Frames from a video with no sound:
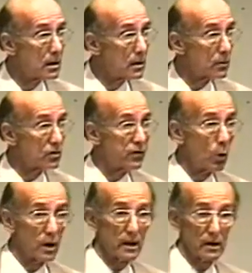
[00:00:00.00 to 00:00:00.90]
Those
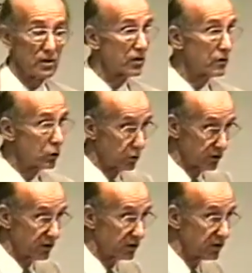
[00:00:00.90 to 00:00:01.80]
four kinds of
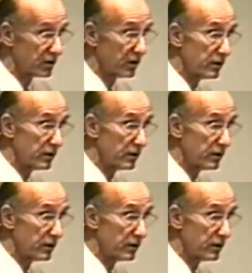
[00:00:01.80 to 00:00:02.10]
causes.